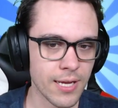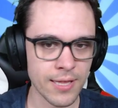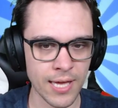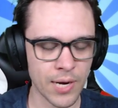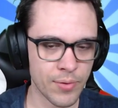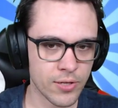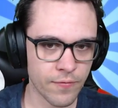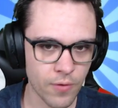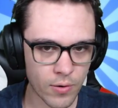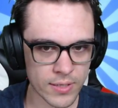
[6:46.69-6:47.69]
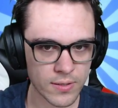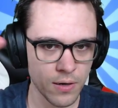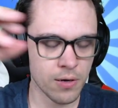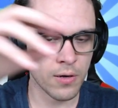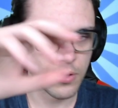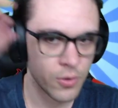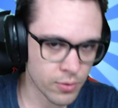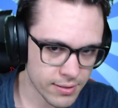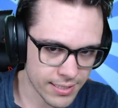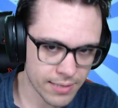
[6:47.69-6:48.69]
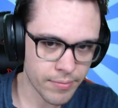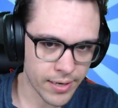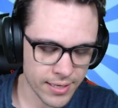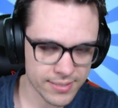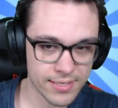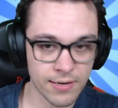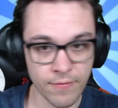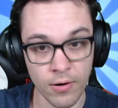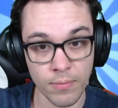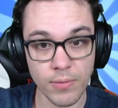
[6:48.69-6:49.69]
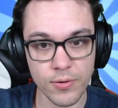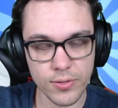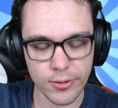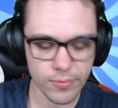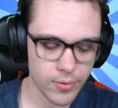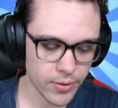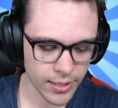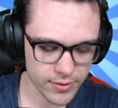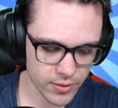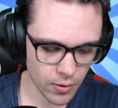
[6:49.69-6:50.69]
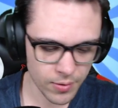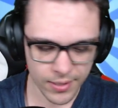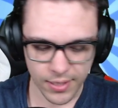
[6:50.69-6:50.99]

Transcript: the enemy to focus on your teammate instead of on Mewtwo. Okay, so